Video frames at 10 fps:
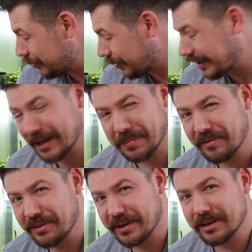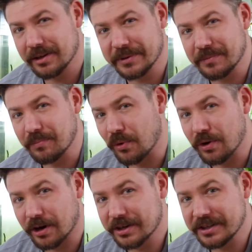to keep everything a little bit
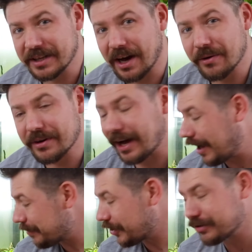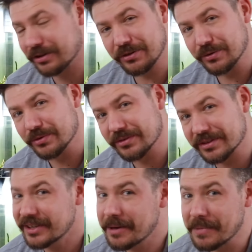more locked down, I'm going to use
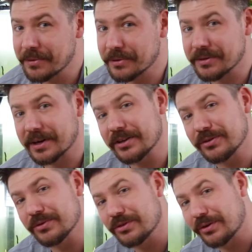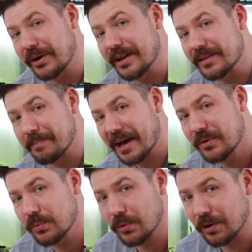the same method that I used to create the
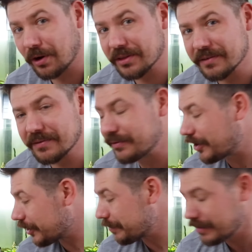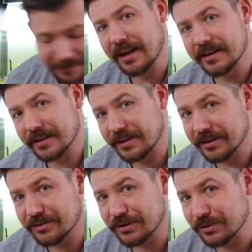back wall on the vivarium, and
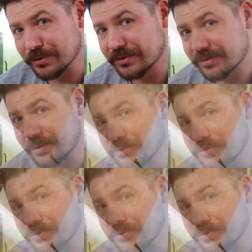that is to use